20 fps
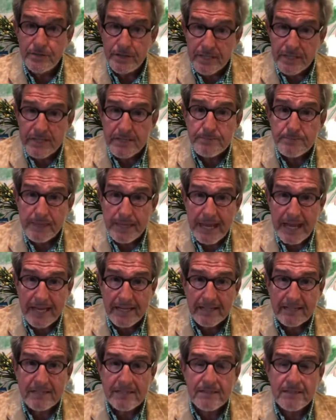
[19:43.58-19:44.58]
to this
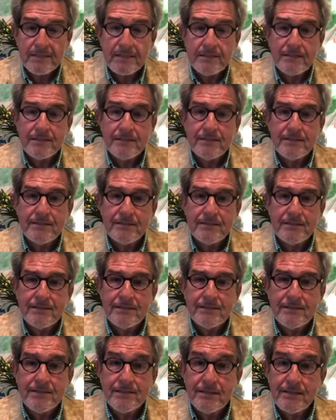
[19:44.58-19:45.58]
place
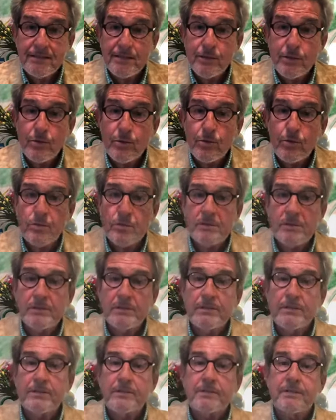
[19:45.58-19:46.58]

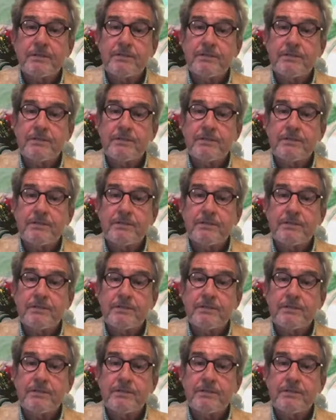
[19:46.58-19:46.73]
called